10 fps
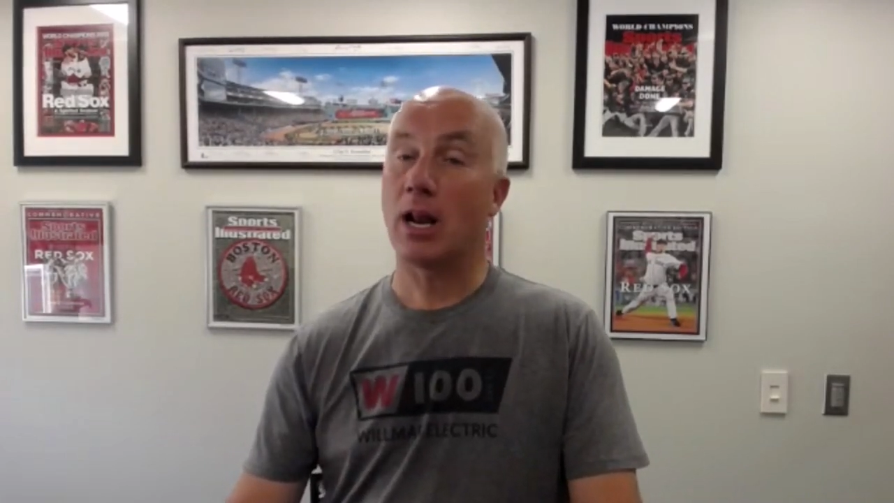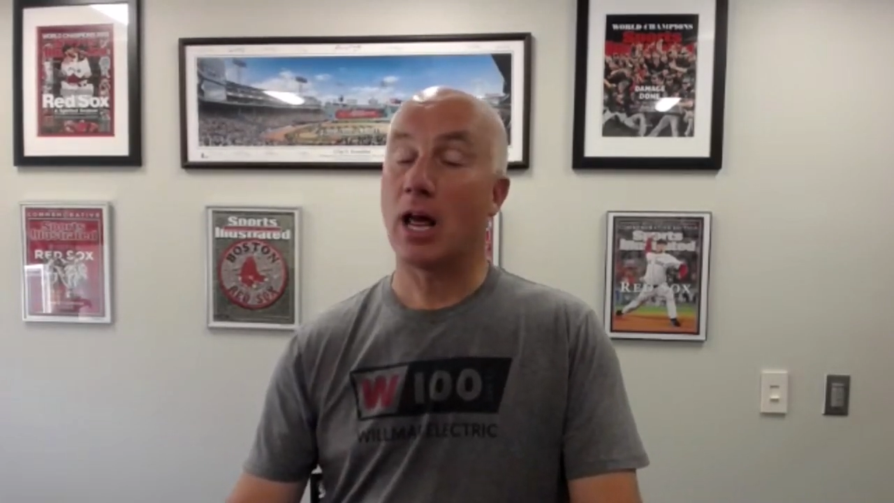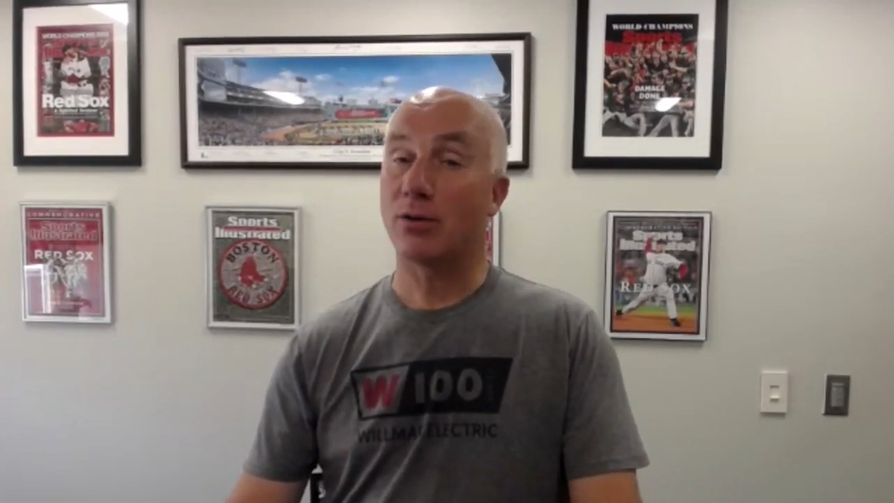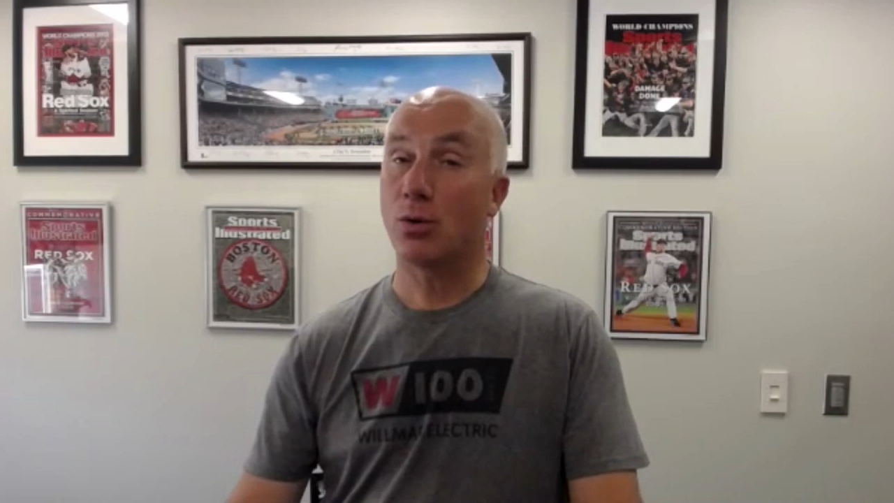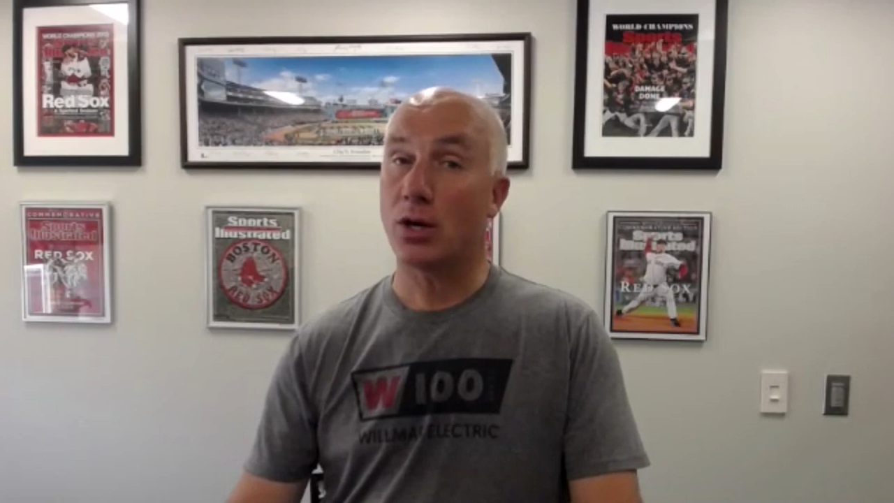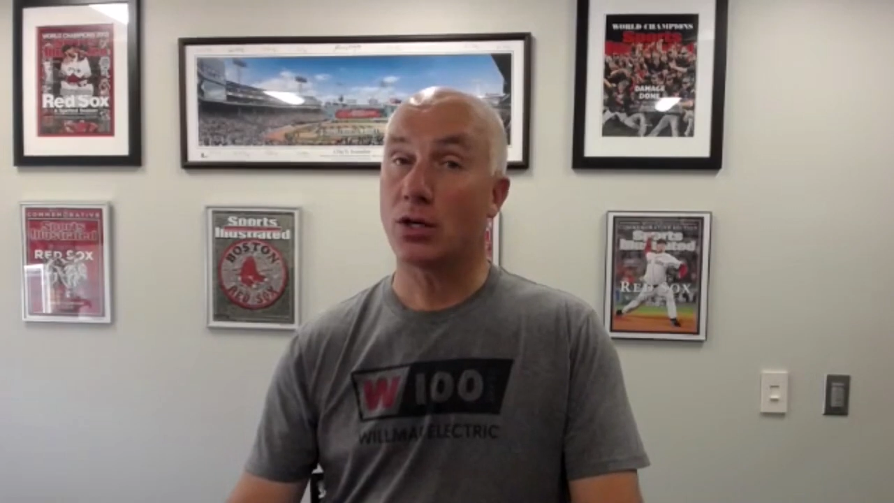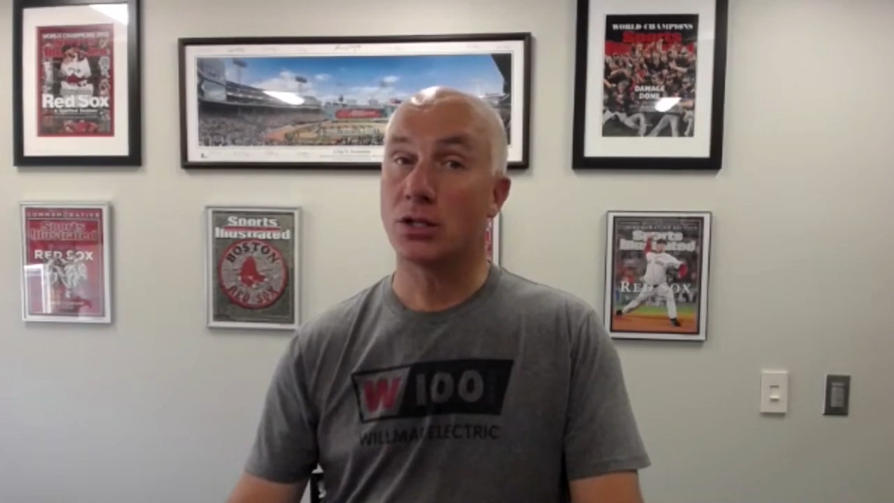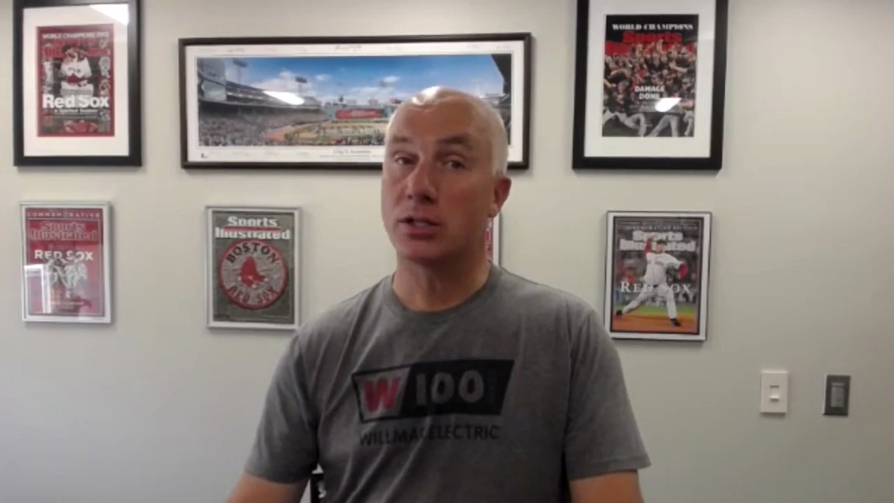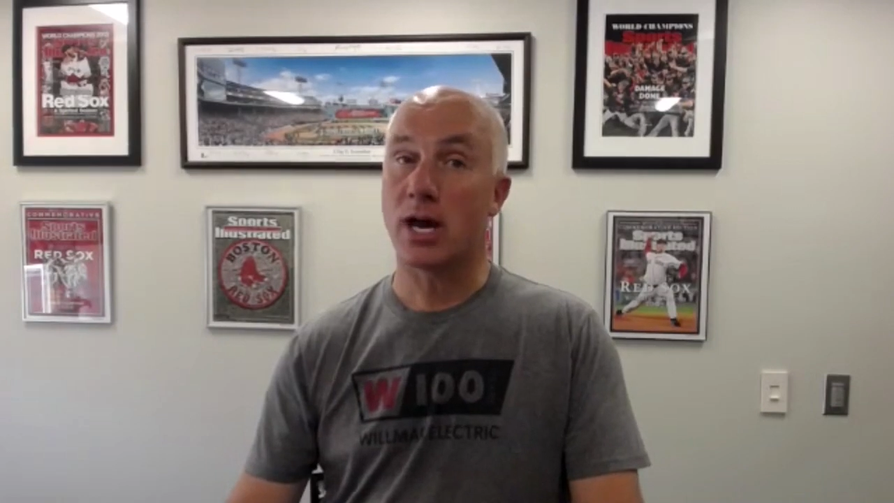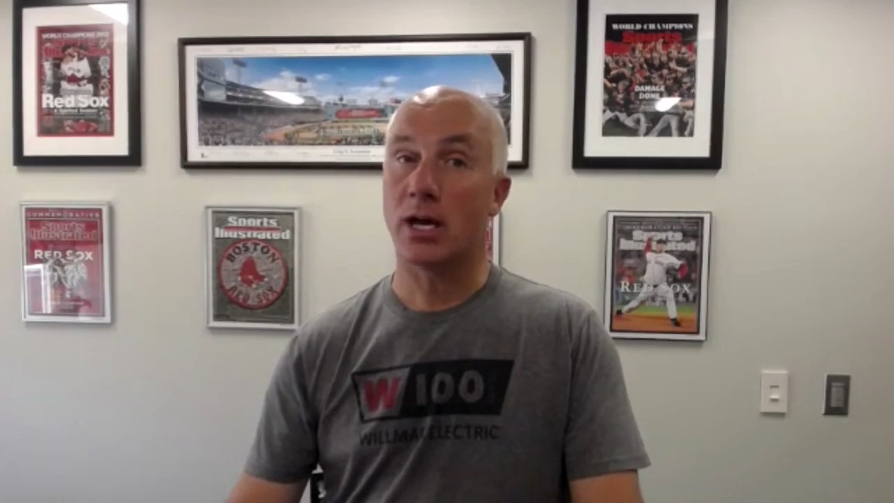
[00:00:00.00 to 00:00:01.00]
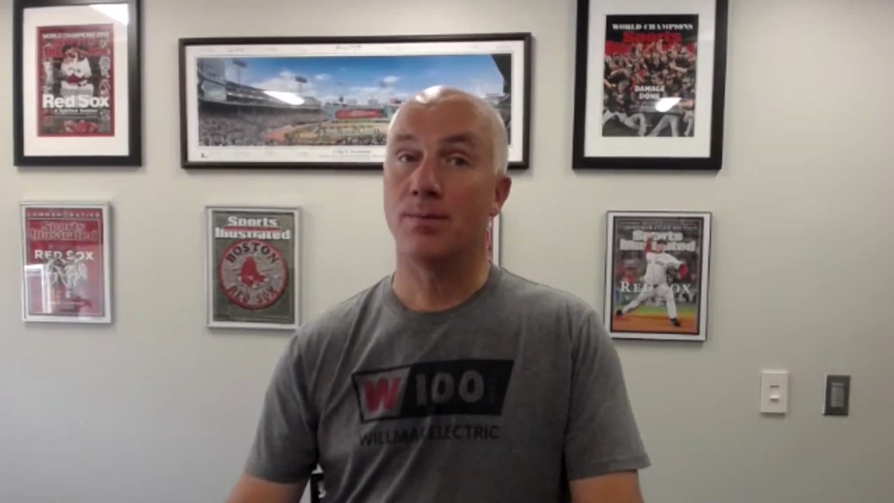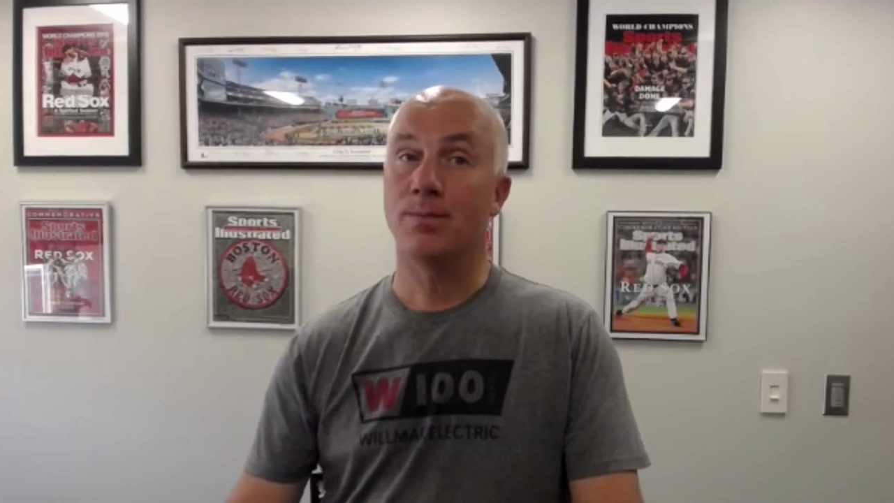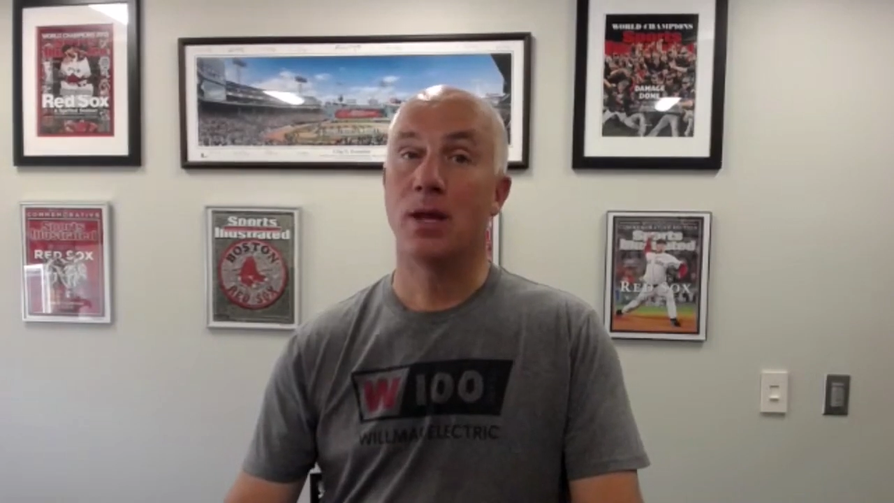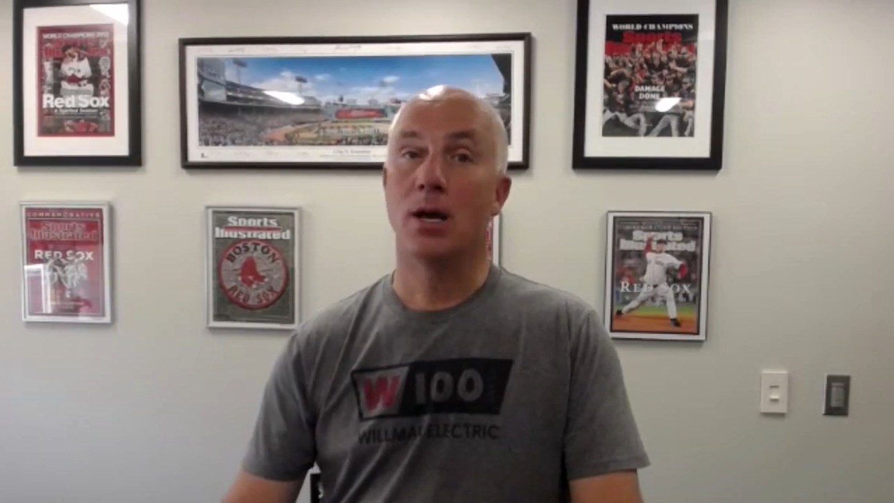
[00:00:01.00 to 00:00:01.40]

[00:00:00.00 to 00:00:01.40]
and have questions on them,